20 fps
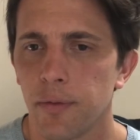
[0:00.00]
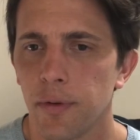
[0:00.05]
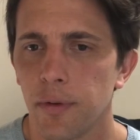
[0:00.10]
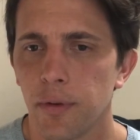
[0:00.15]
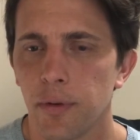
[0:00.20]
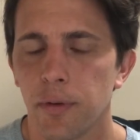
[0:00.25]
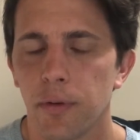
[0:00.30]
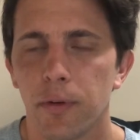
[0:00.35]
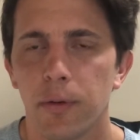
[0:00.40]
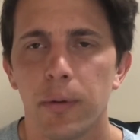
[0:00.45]

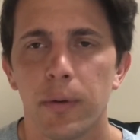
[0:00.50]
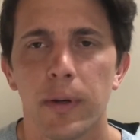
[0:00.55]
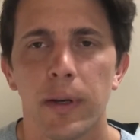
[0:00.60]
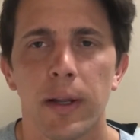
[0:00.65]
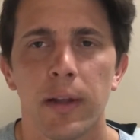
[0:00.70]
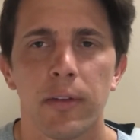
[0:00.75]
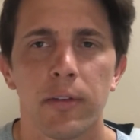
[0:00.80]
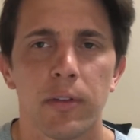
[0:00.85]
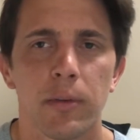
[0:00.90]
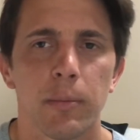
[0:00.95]
feel to do it,
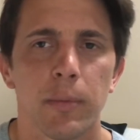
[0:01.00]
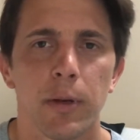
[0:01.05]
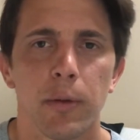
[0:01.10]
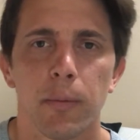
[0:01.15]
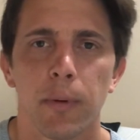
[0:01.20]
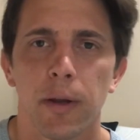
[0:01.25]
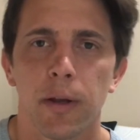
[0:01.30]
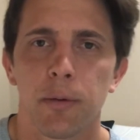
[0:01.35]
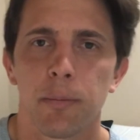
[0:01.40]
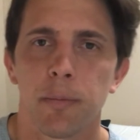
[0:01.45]
as somebody
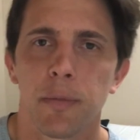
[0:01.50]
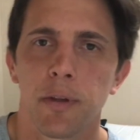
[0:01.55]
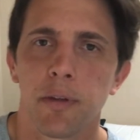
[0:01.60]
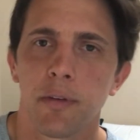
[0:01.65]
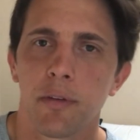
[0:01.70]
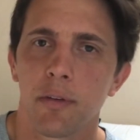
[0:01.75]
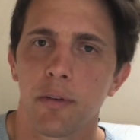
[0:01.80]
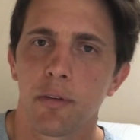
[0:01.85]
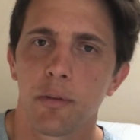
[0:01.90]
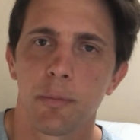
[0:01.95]

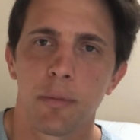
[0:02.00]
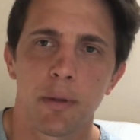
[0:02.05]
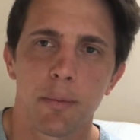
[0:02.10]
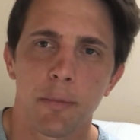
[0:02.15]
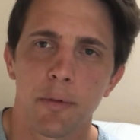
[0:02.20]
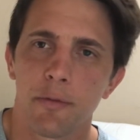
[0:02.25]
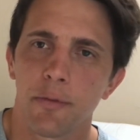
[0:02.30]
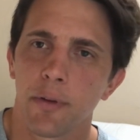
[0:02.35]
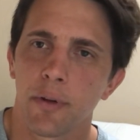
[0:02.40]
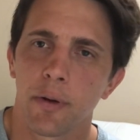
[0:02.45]
recommends it to me. I'm
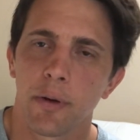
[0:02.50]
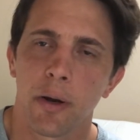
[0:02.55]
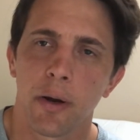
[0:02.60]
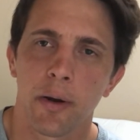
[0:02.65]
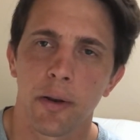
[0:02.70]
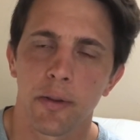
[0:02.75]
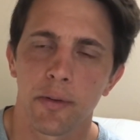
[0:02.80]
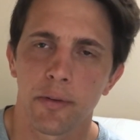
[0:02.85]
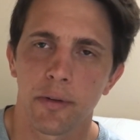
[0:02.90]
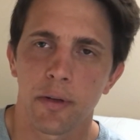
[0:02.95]
going to figure
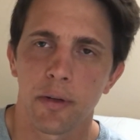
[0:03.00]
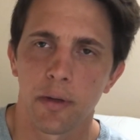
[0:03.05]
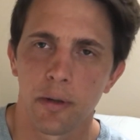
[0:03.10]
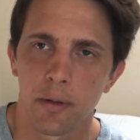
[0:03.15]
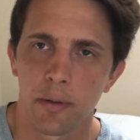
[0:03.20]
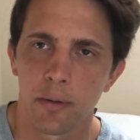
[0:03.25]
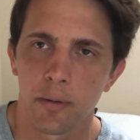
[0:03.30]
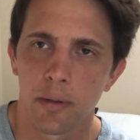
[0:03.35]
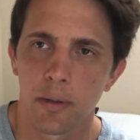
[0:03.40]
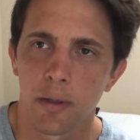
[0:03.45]
out as I
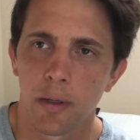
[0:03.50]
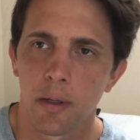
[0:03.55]
go